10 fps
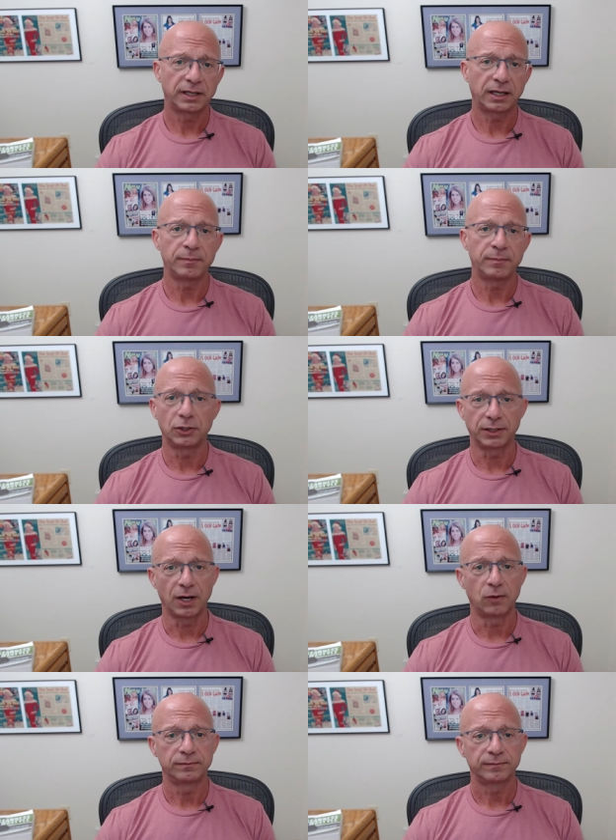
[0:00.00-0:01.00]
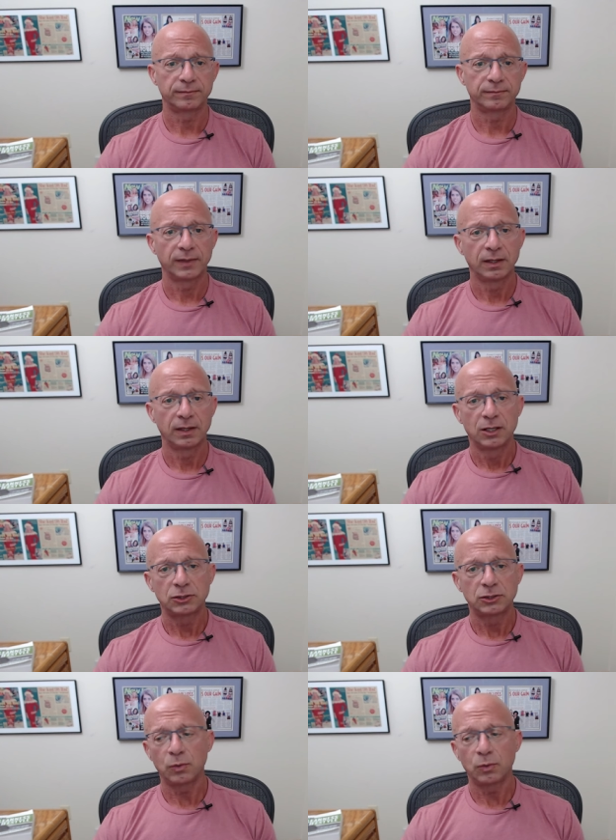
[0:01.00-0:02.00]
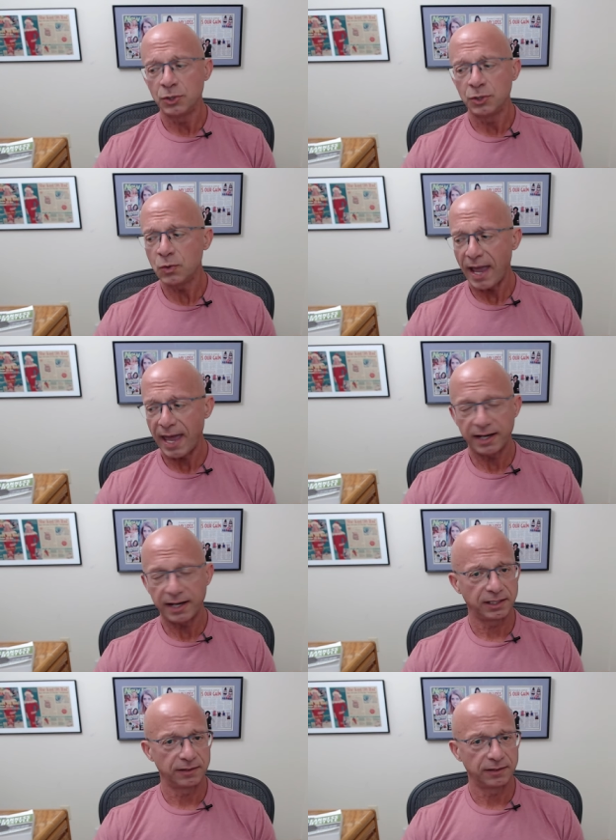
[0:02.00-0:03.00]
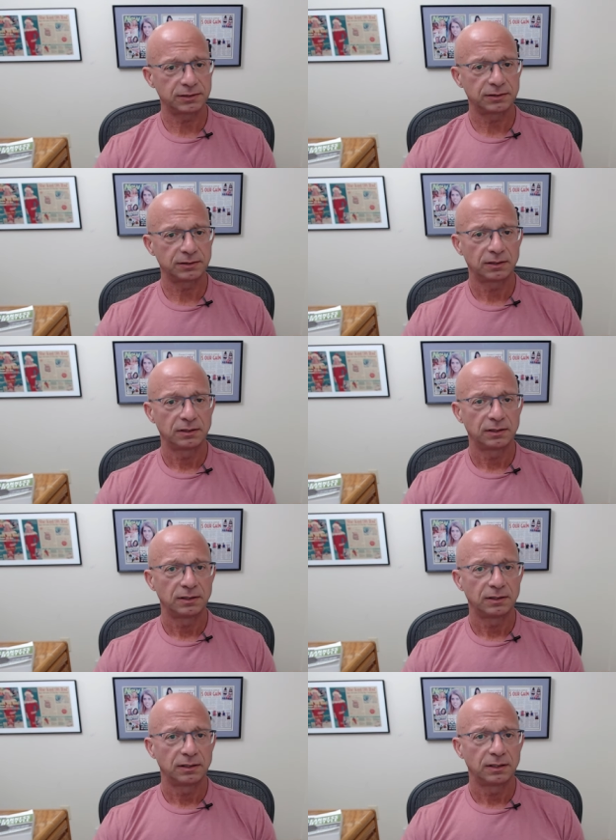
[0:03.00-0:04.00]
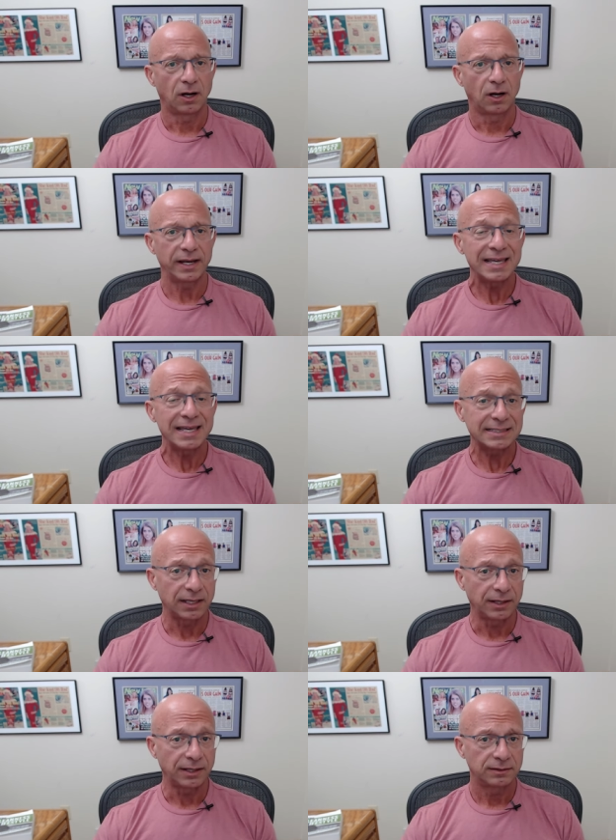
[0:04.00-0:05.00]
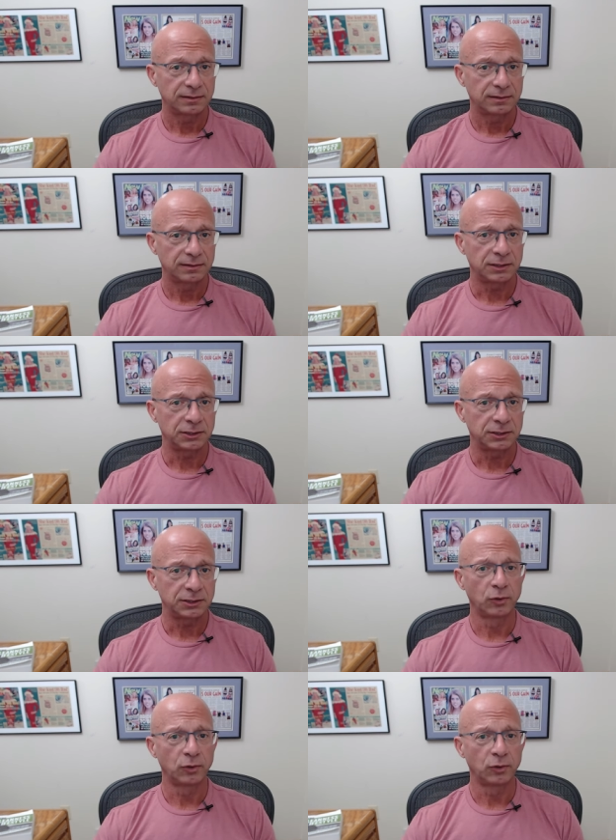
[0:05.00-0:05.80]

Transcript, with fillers: it can be good to go. So, new additives are innocent until